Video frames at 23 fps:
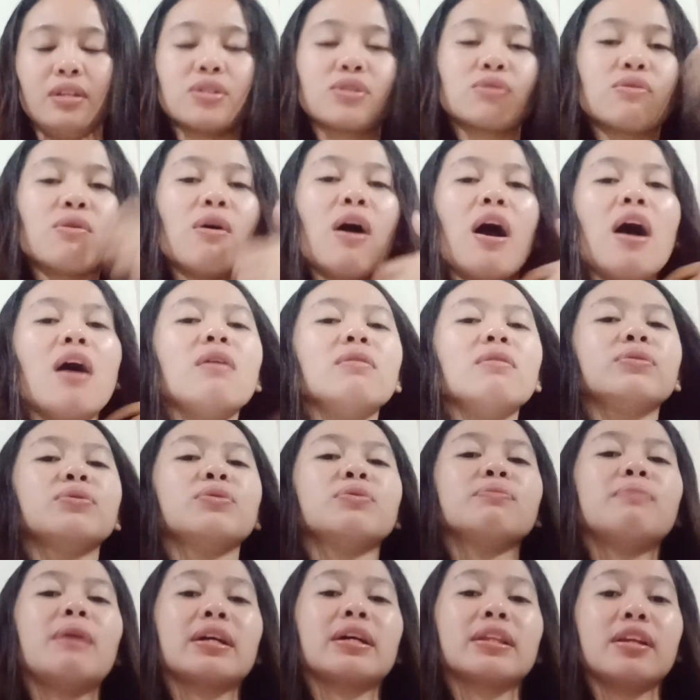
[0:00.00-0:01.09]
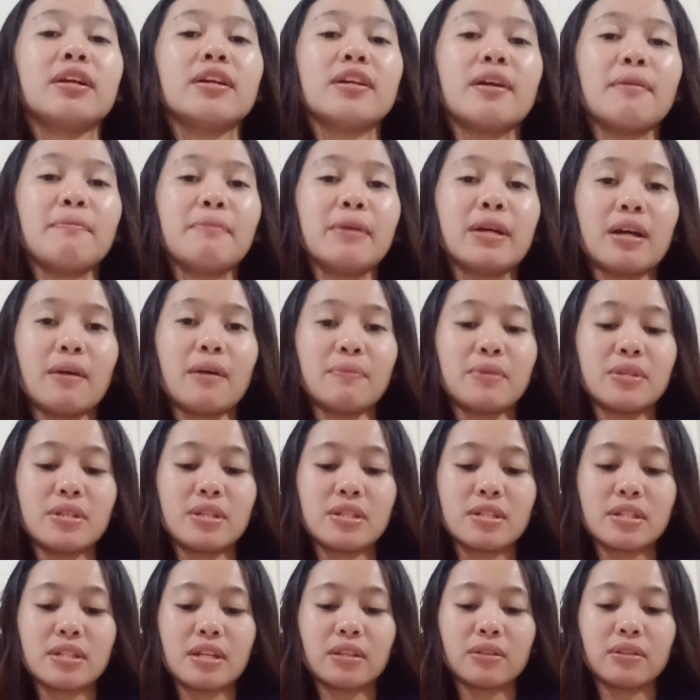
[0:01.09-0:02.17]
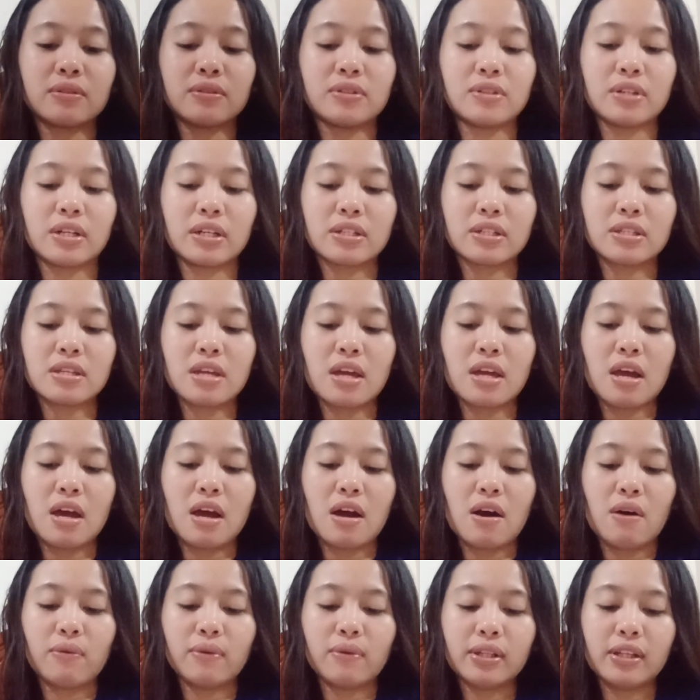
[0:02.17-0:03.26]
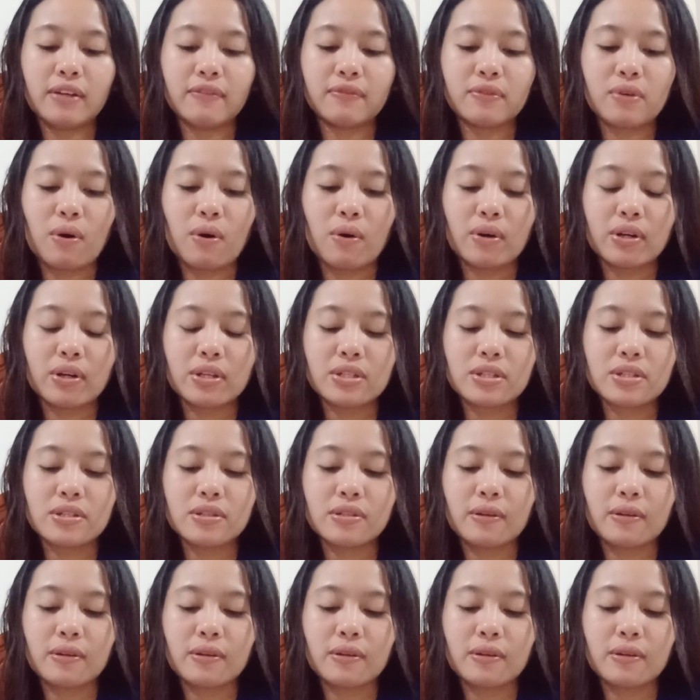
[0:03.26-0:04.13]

So how do bacteria become resistant to drugs? Well, of course,